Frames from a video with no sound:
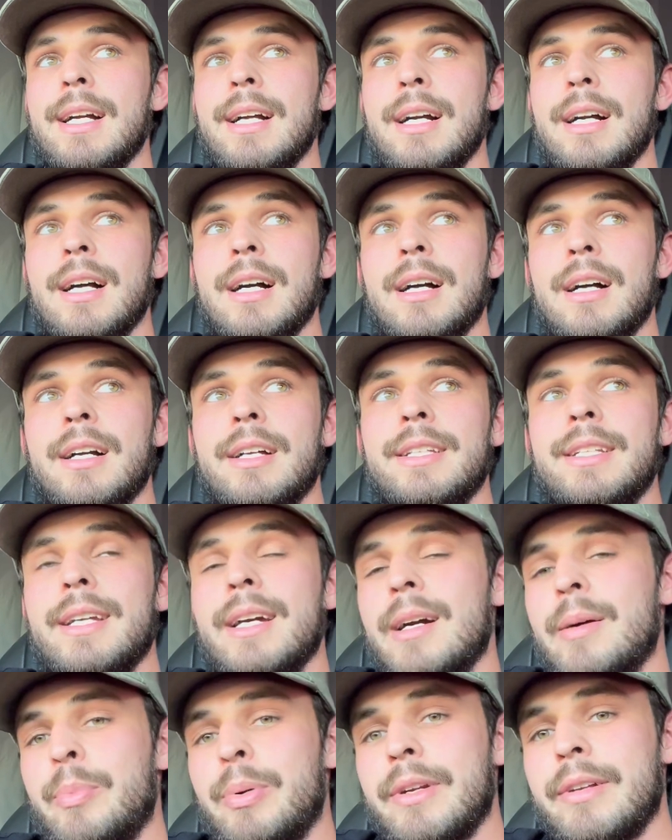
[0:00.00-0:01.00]
but
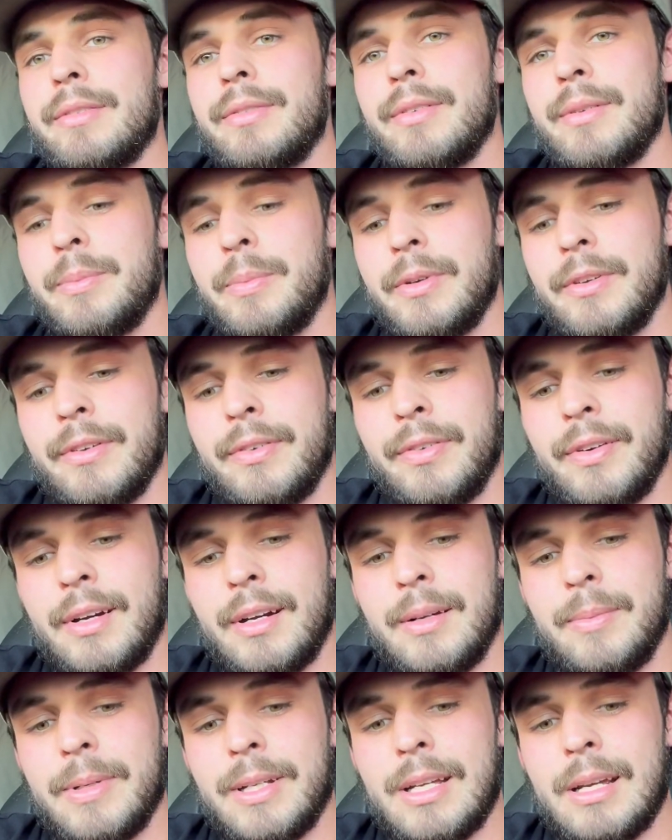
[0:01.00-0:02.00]
if
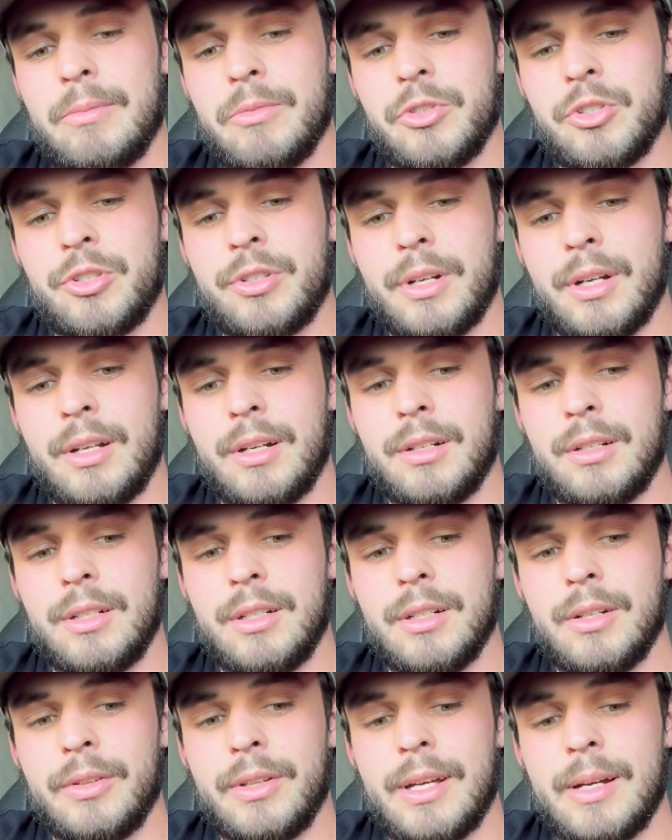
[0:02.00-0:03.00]
I became a
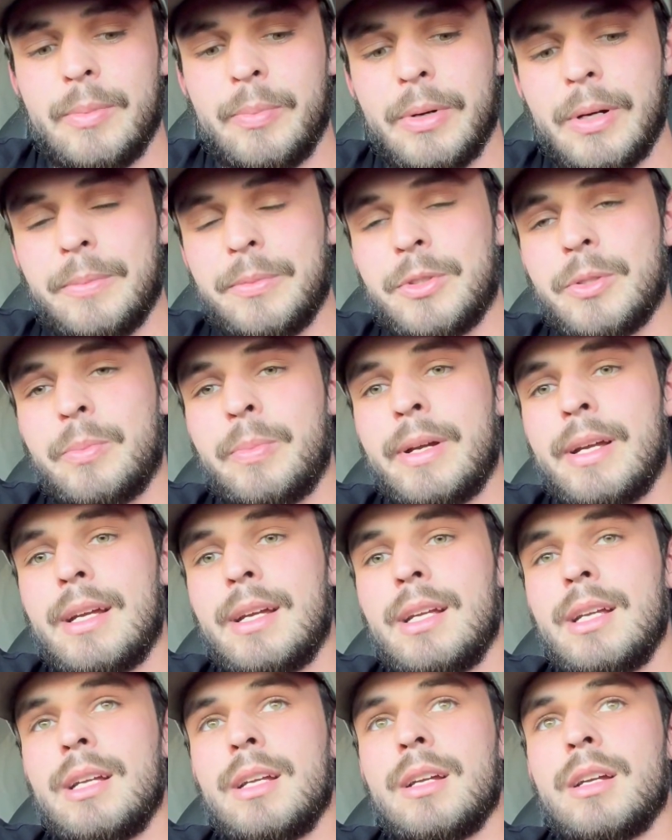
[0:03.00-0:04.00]
trainer, that bumps your
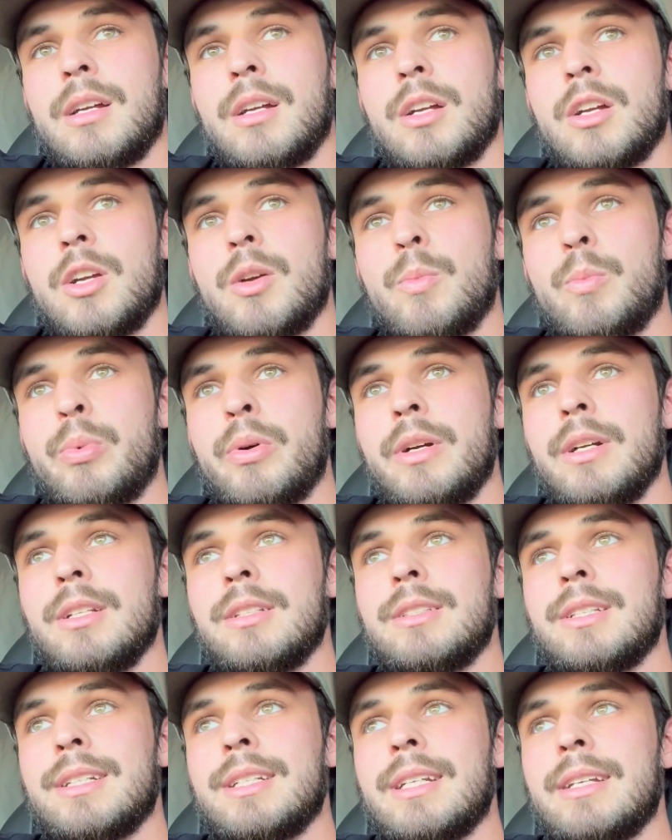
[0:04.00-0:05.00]
pay pretty
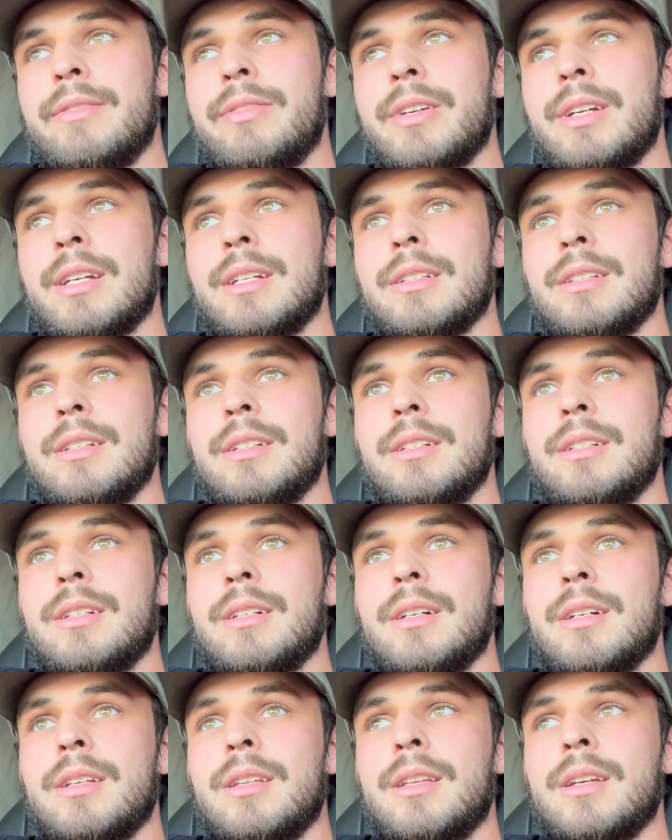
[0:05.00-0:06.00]
significantly.
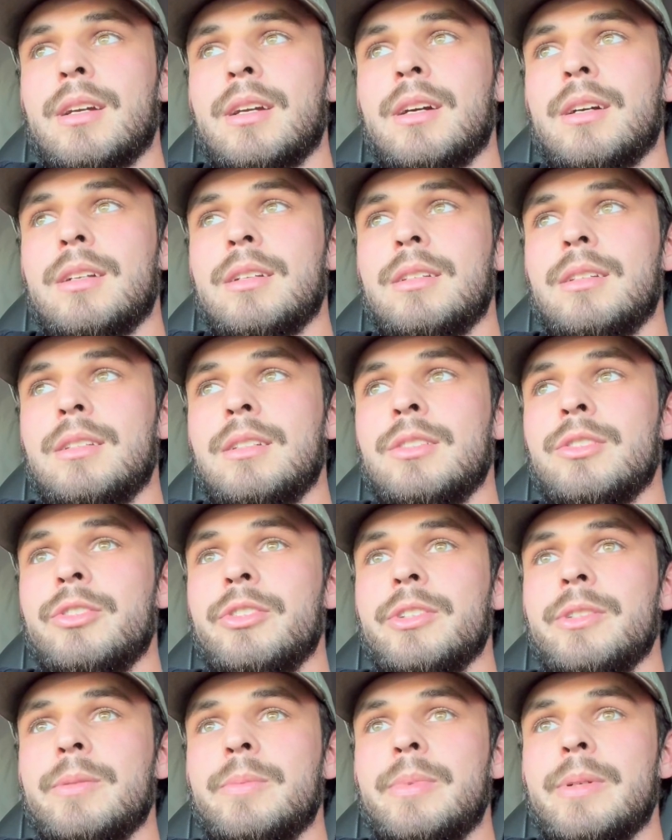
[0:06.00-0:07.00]
I think I'd
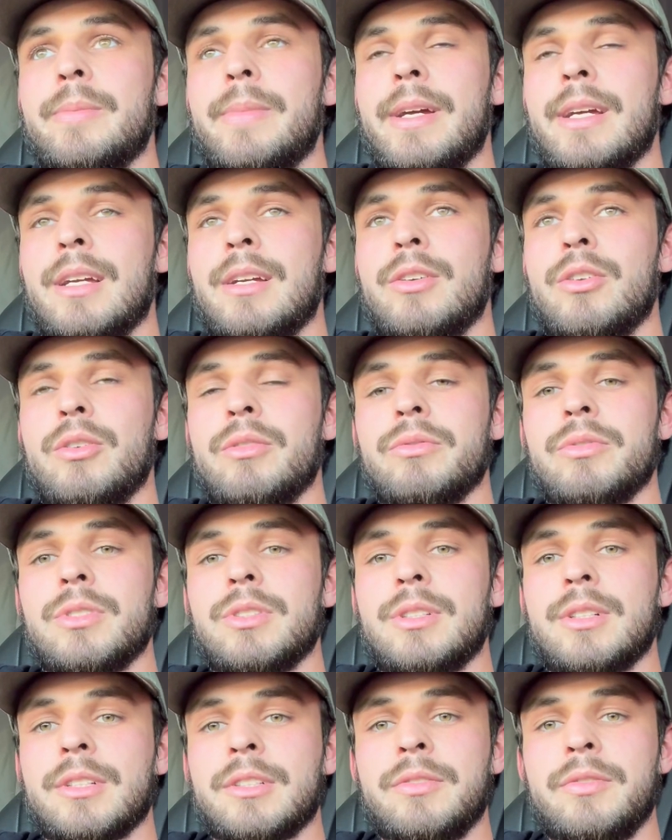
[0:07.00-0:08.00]
easily be making over
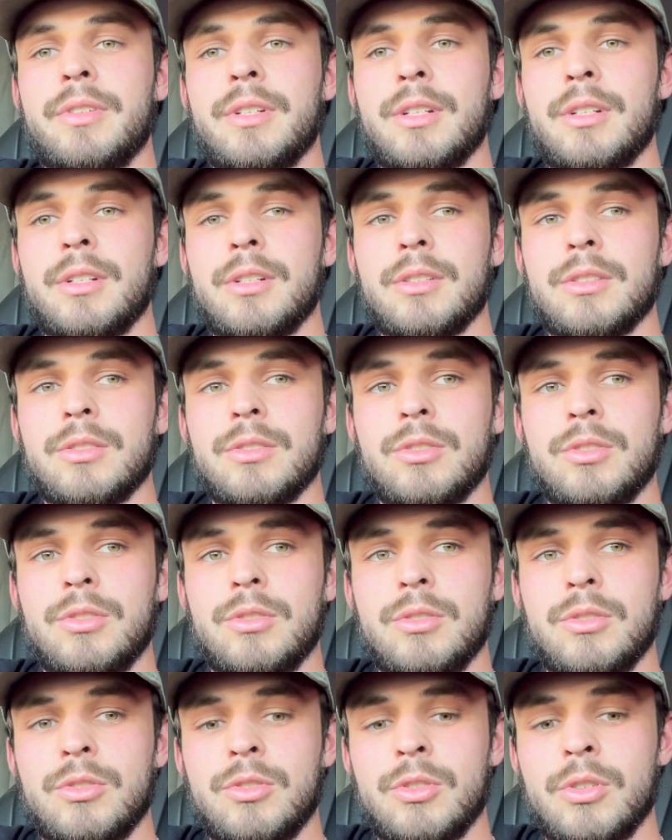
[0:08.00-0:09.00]
6
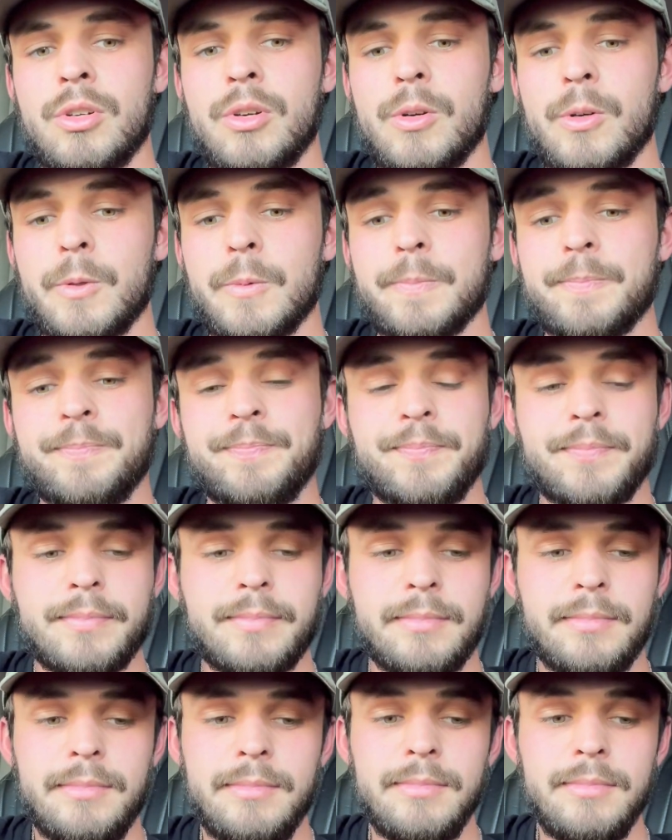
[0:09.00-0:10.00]
figures. So
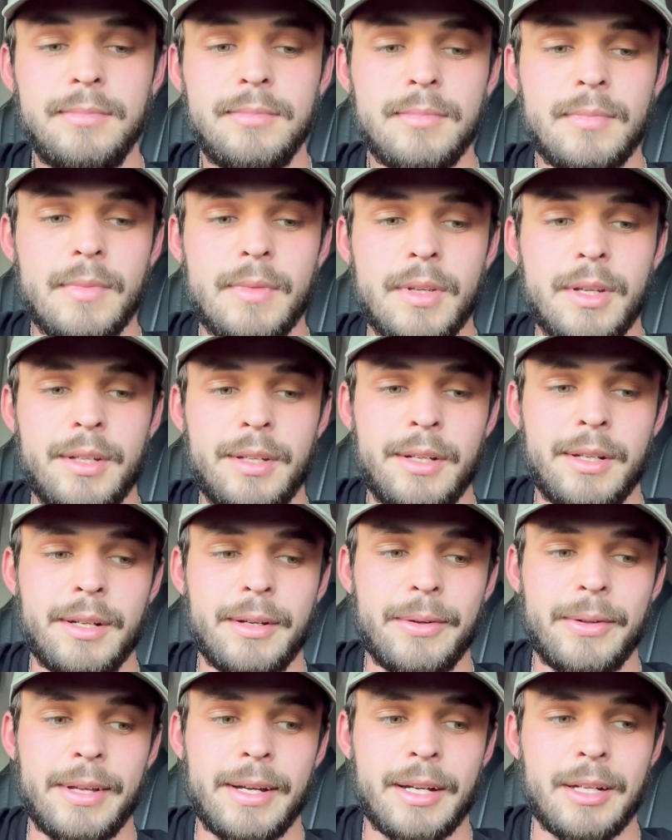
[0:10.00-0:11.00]

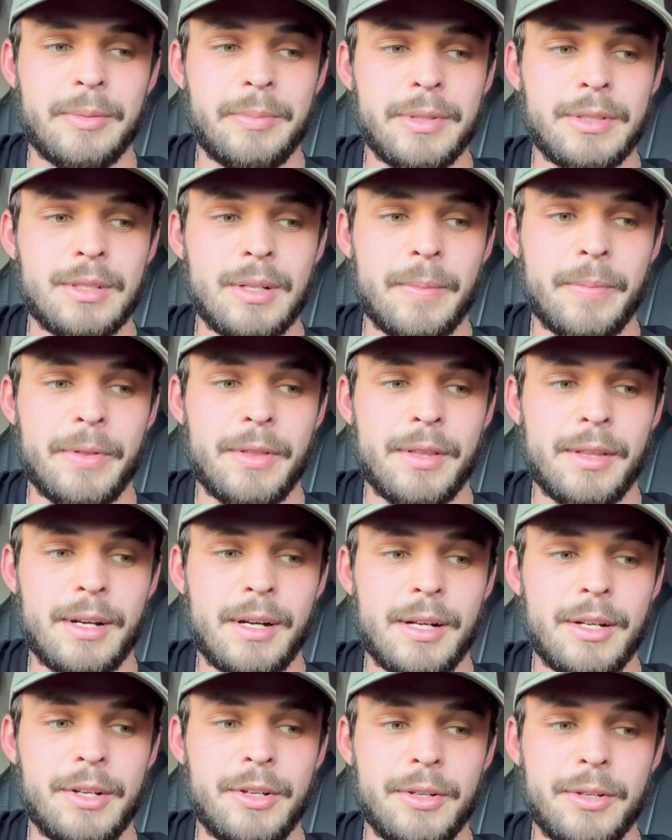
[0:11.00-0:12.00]
that could be something that
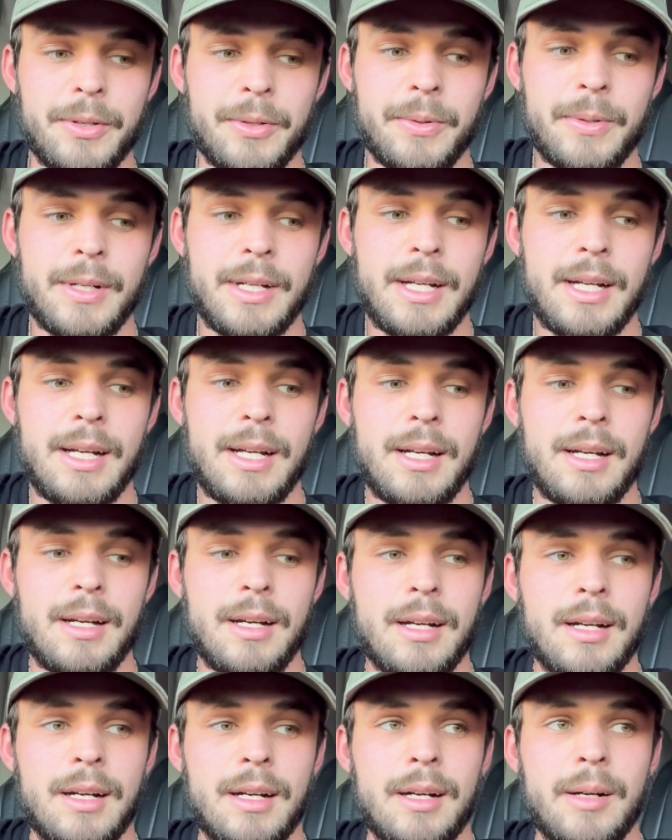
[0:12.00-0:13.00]
I do.
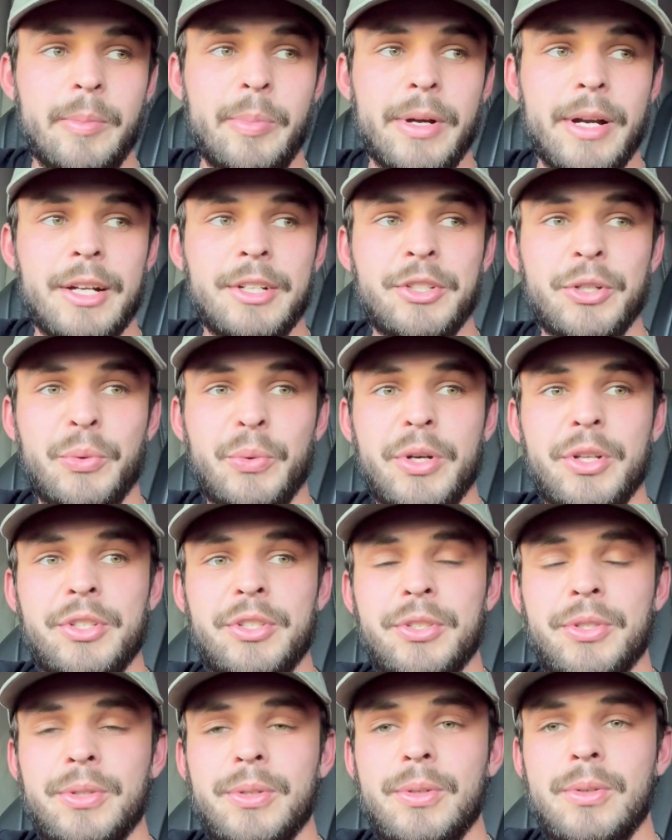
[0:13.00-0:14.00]
But I don't want
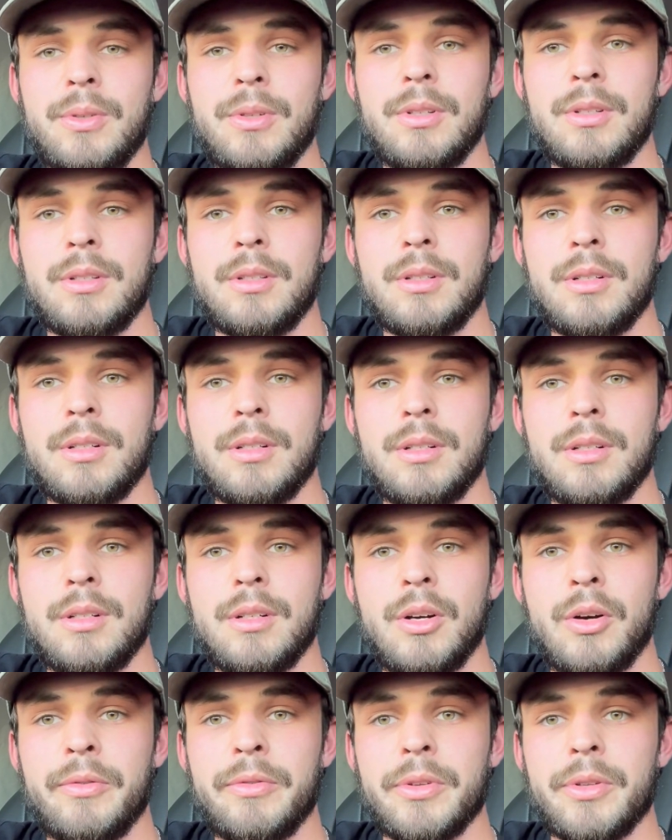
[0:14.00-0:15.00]
to do
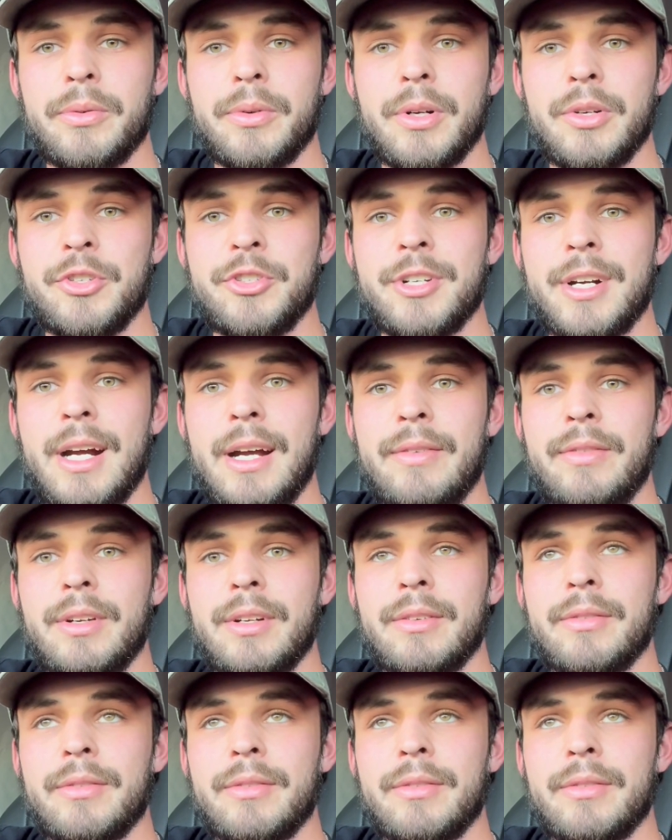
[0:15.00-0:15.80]
over the road driving